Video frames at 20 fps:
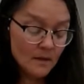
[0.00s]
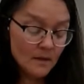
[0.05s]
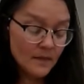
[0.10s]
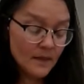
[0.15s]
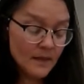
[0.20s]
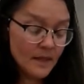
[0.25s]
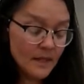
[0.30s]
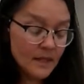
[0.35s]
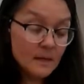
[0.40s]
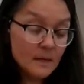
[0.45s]

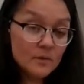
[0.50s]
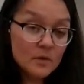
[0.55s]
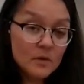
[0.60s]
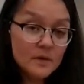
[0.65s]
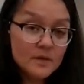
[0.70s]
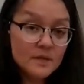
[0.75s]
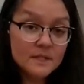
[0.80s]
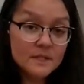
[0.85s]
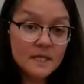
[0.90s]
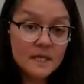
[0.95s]
Then I'm
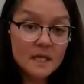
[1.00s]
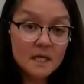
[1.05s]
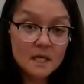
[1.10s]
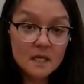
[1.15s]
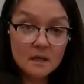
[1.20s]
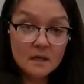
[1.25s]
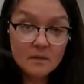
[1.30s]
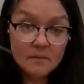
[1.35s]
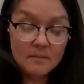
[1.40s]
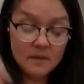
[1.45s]
going to
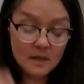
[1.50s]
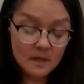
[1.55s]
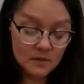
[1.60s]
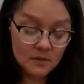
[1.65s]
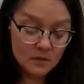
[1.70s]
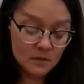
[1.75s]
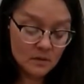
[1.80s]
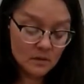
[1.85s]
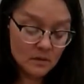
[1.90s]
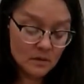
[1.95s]
take my
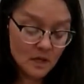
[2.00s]
other